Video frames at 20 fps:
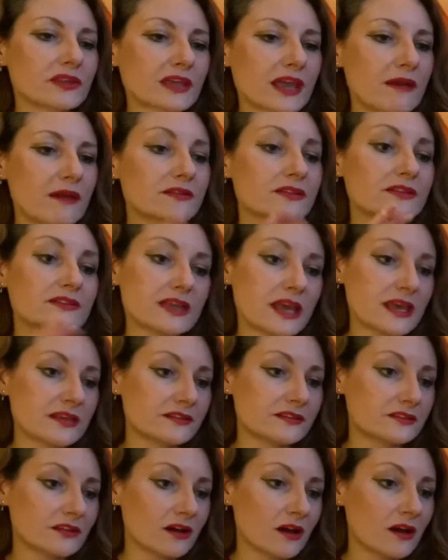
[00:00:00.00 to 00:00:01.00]
characters,
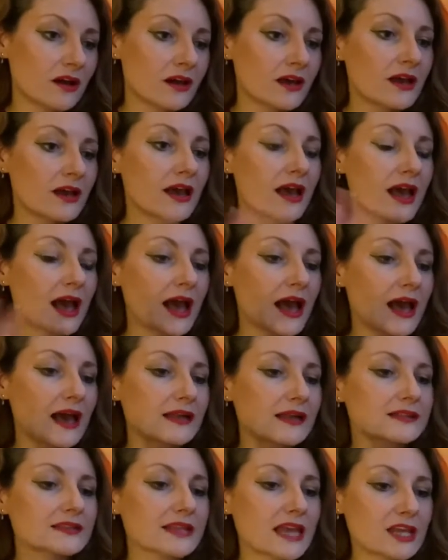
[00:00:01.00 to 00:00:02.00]
Hester
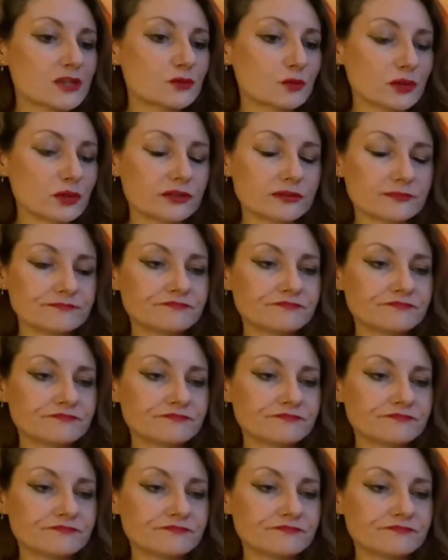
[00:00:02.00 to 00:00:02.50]
and Edward.